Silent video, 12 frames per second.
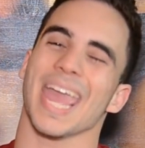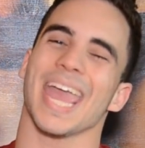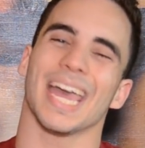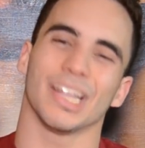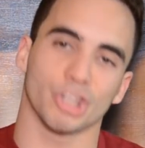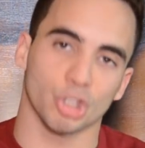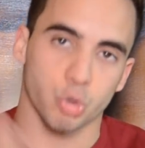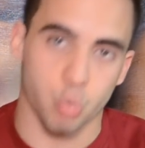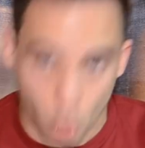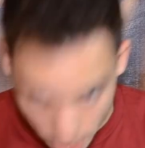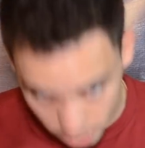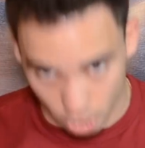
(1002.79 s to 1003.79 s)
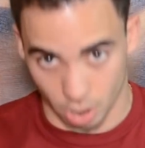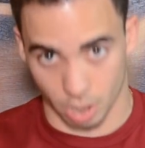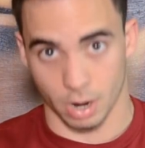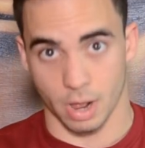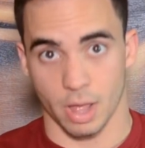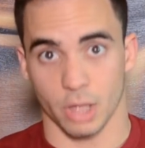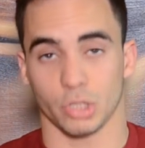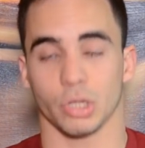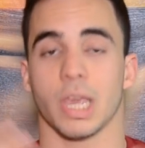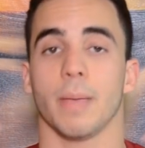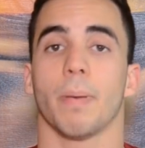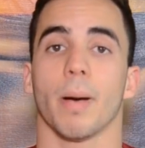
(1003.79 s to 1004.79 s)
and Twitter to
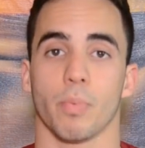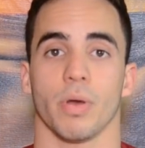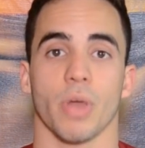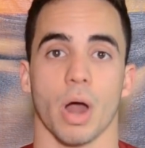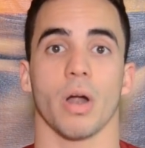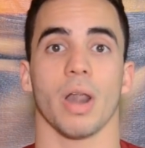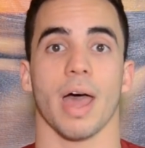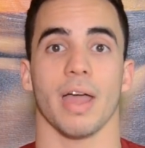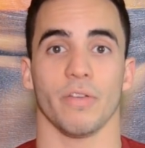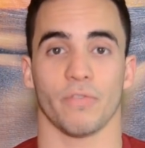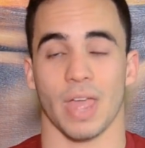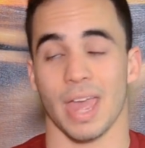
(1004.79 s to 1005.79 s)
keep up with our life